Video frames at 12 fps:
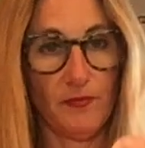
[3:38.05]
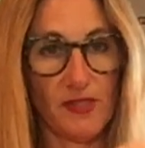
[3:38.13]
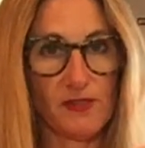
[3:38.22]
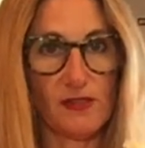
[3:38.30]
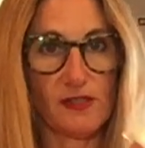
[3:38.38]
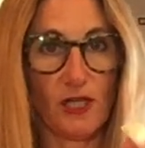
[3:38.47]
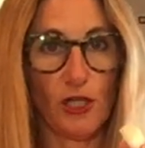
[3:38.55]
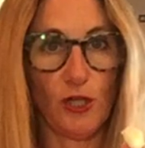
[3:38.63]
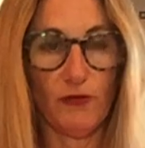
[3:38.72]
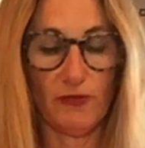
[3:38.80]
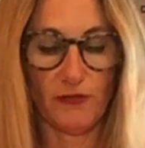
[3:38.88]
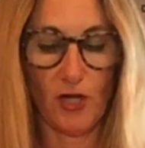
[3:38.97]
This is a
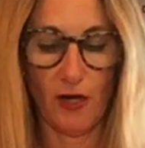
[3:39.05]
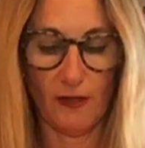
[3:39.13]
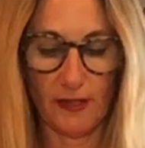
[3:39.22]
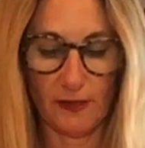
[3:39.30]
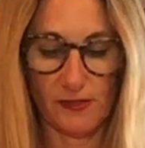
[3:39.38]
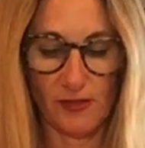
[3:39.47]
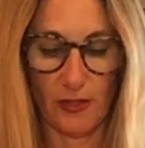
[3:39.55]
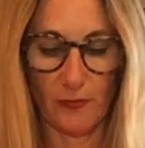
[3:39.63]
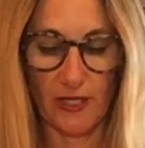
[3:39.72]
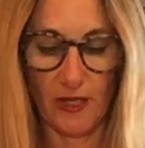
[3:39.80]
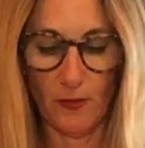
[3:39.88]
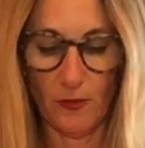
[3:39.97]
clove of garlic. So here
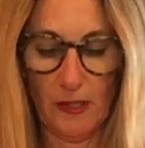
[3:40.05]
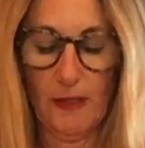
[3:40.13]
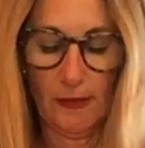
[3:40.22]
we go.